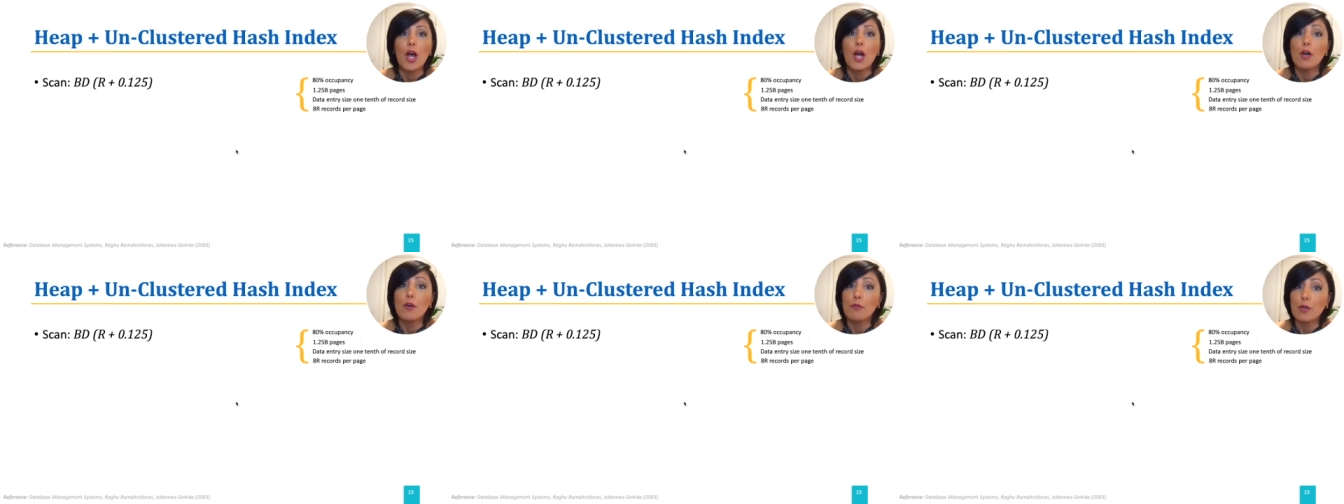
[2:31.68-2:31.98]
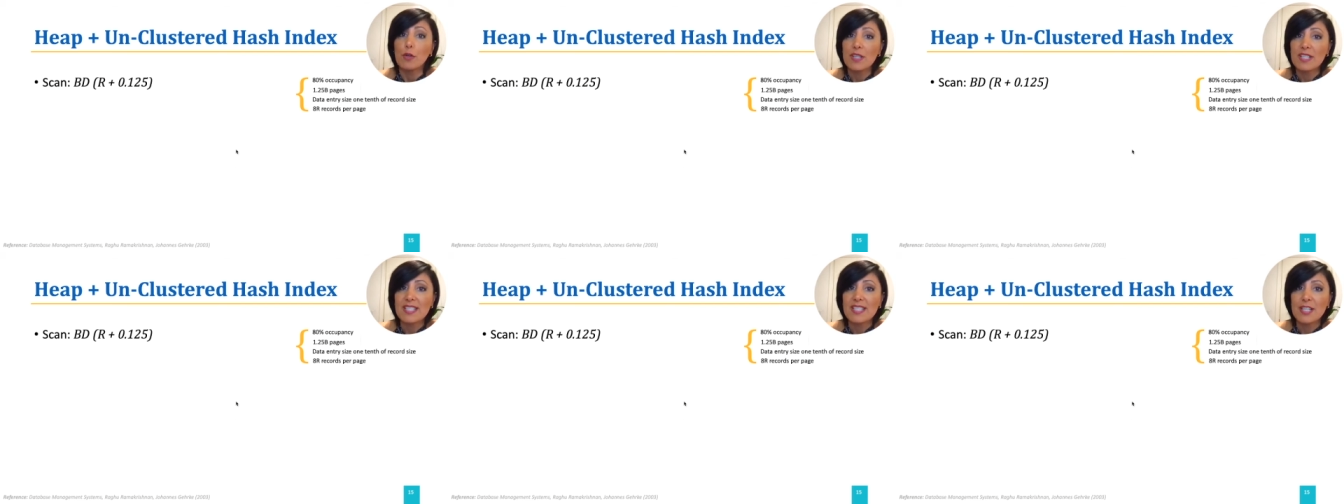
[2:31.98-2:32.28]

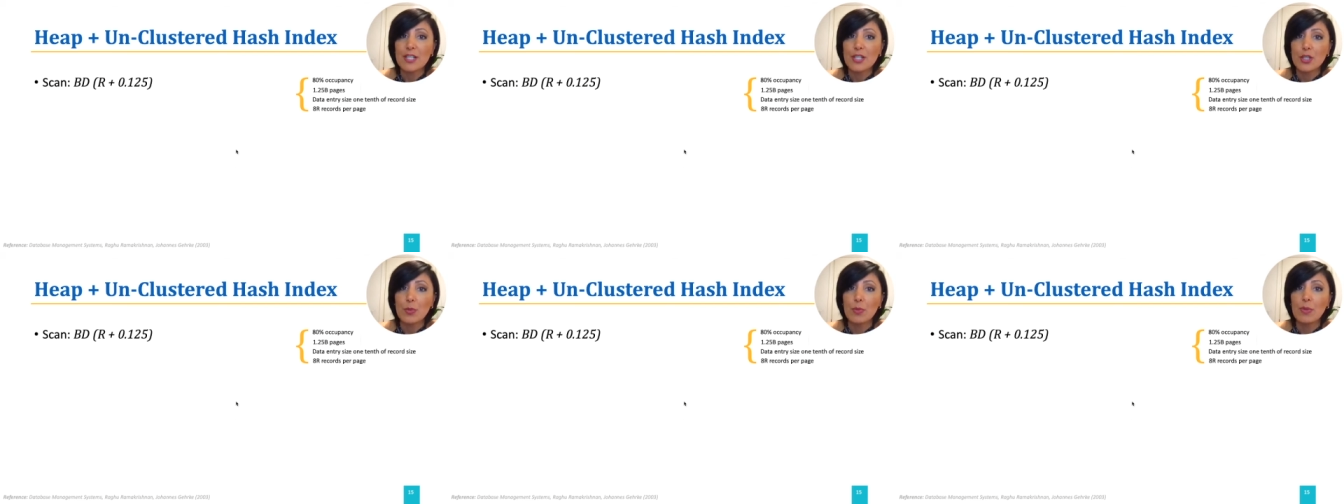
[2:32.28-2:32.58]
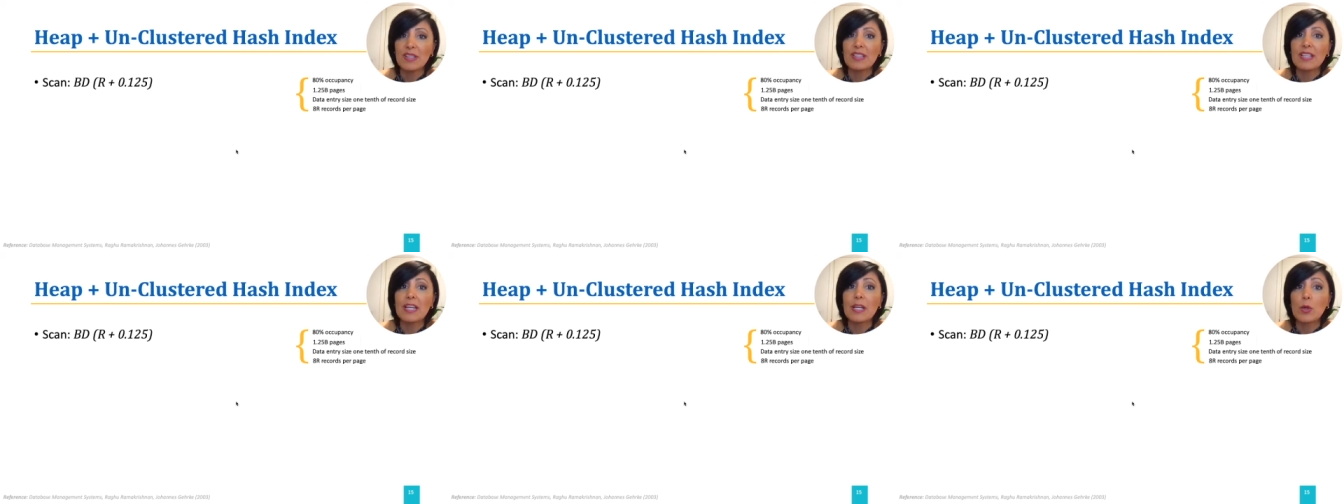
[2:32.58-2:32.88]
For a search
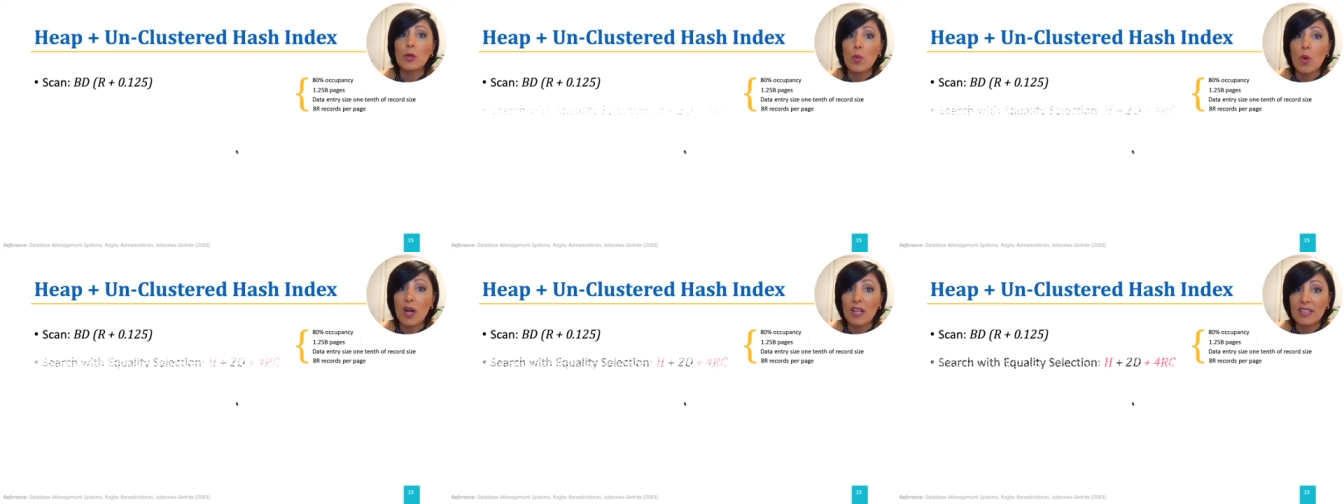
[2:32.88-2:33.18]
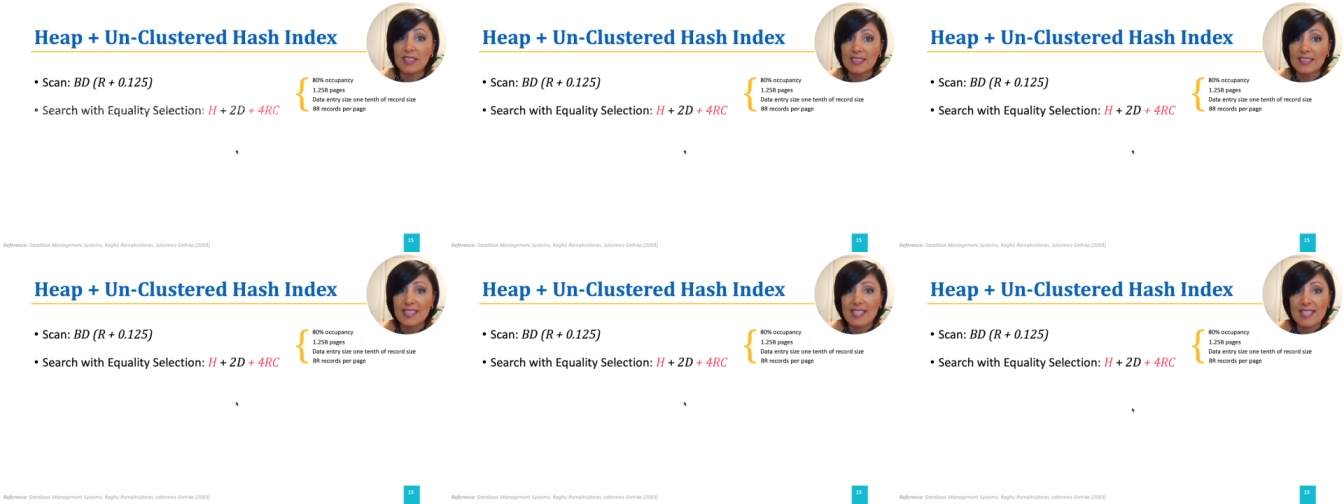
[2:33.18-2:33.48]
with
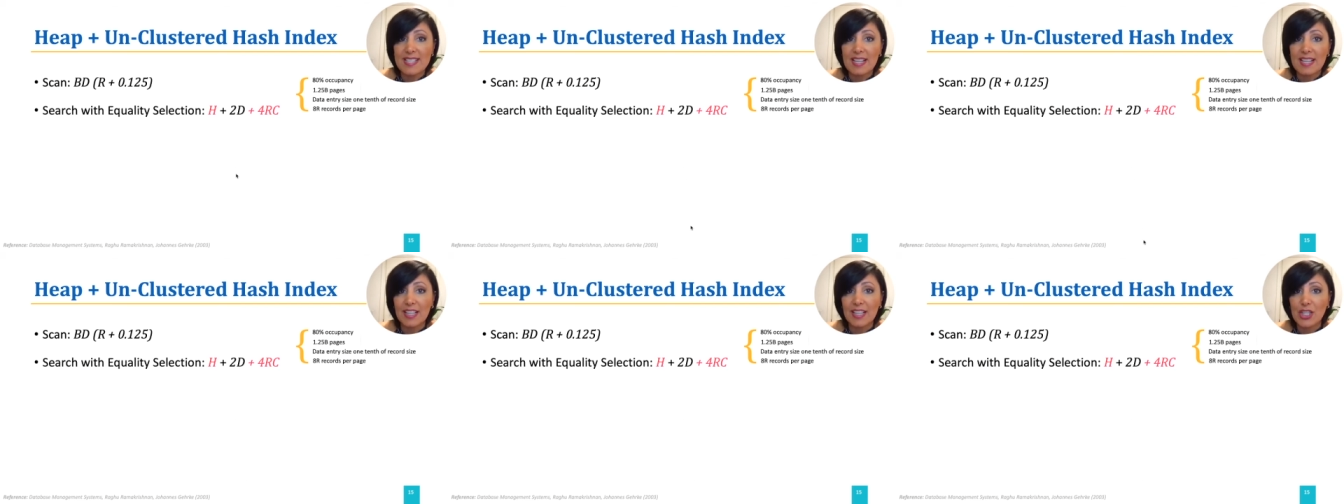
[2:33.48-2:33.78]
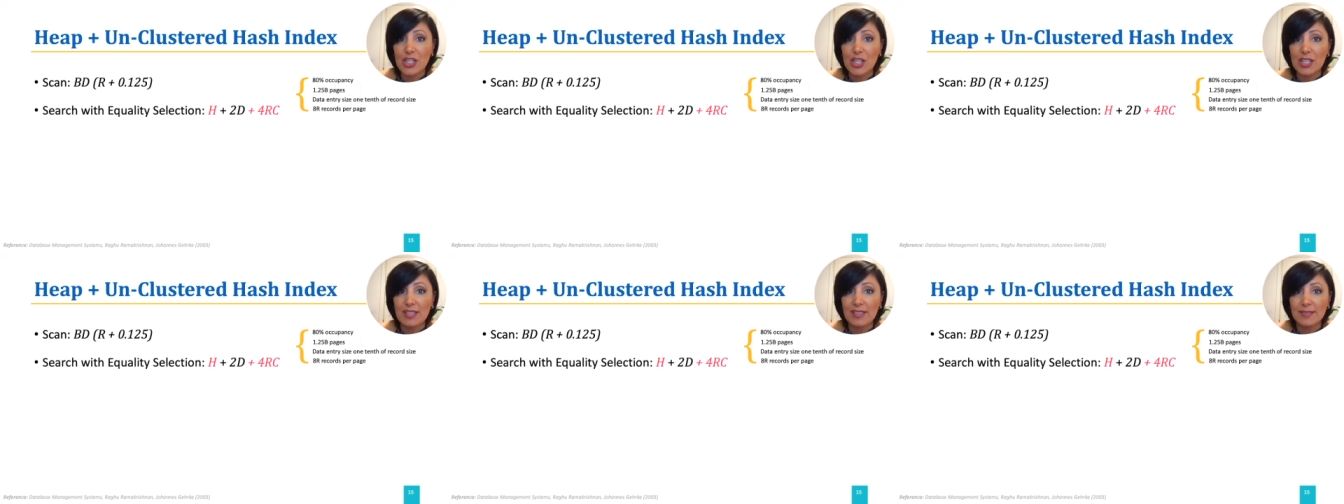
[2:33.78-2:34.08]
equality
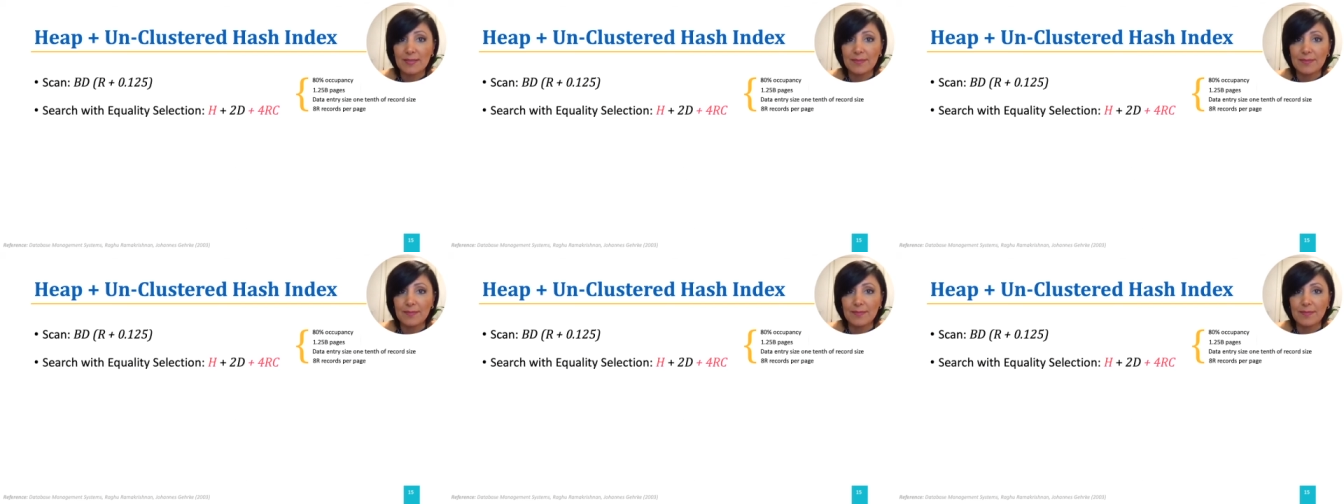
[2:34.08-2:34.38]
selection,